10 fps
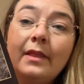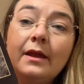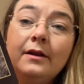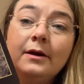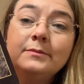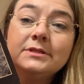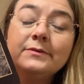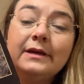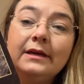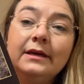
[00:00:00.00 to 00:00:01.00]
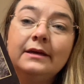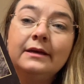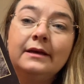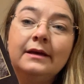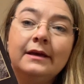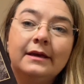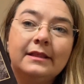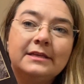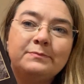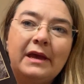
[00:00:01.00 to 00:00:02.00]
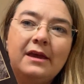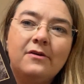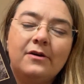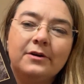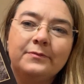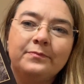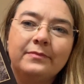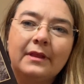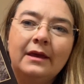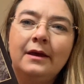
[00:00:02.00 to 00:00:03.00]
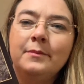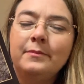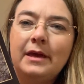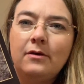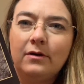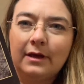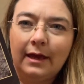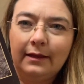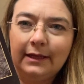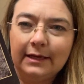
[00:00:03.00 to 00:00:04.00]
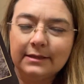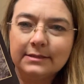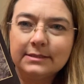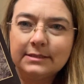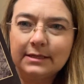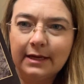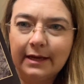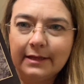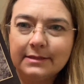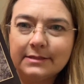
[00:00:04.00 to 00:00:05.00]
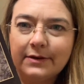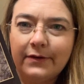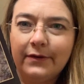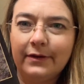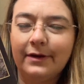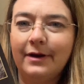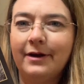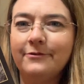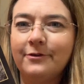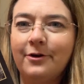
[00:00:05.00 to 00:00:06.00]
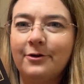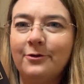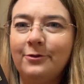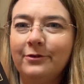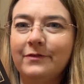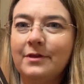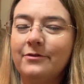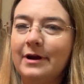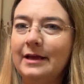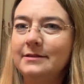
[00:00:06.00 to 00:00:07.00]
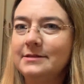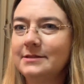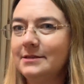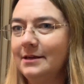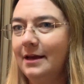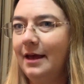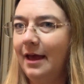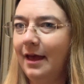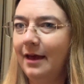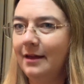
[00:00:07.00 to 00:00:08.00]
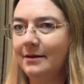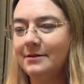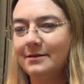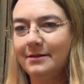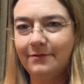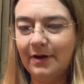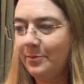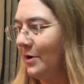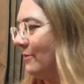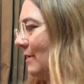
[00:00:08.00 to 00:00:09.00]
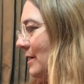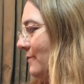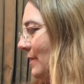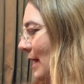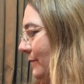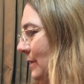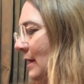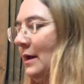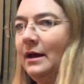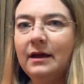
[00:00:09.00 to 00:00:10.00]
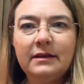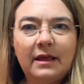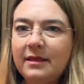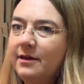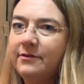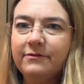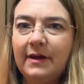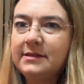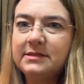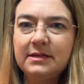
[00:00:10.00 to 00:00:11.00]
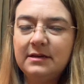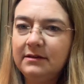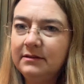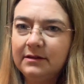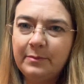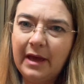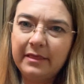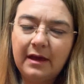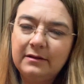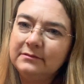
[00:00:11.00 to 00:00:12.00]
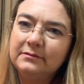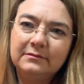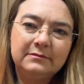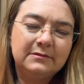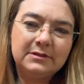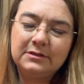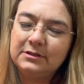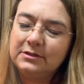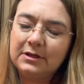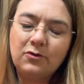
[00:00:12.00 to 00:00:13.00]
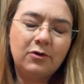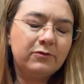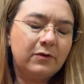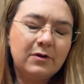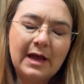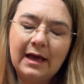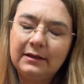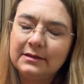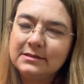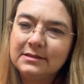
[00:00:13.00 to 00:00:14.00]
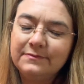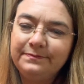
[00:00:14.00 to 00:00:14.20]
And I'm doing this Peacock Elegance. And so I've got all of the threads and the fabric ready for that. Nothing fancy about that. Called for colours.